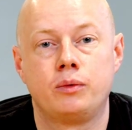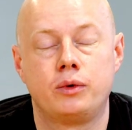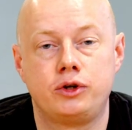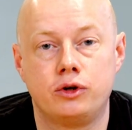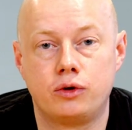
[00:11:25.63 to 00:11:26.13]

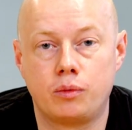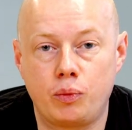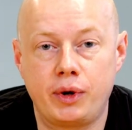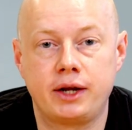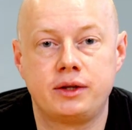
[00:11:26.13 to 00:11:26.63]
what your
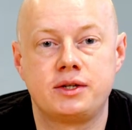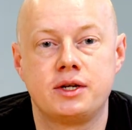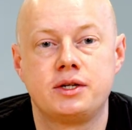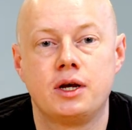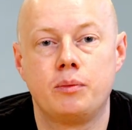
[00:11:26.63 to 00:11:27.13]
normal practice
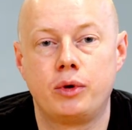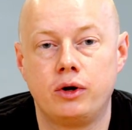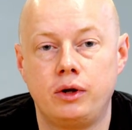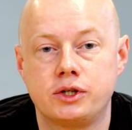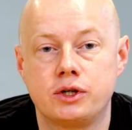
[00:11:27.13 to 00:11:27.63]
is,
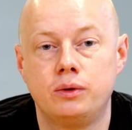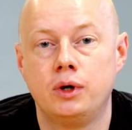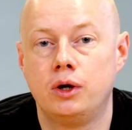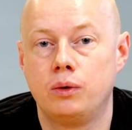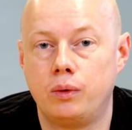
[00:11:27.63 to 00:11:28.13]
but also
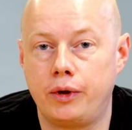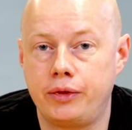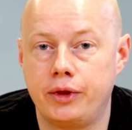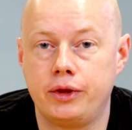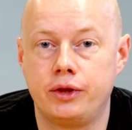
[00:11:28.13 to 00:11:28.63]

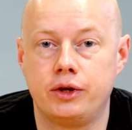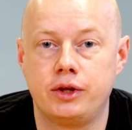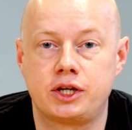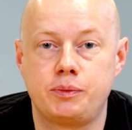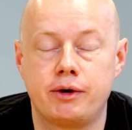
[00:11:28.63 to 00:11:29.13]
what
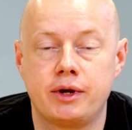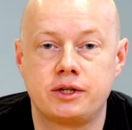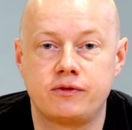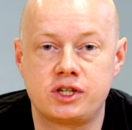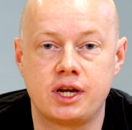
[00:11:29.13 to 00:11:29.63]
the
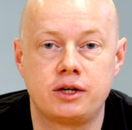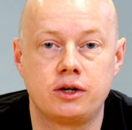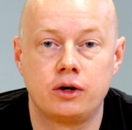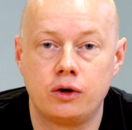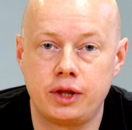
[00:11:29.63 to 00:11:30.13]
experience of the
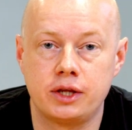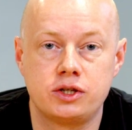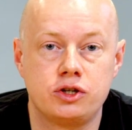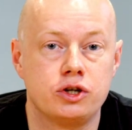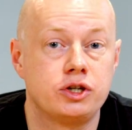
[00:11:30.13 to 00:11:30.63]
centre or the
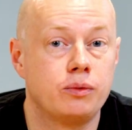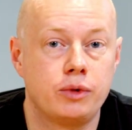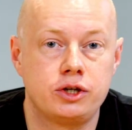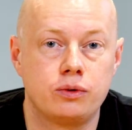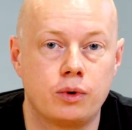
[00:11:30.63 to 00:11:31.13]
institution in
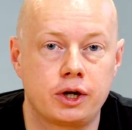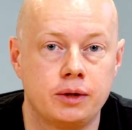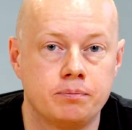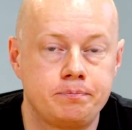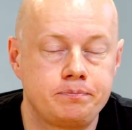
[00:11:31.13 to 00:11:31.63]
which you're working.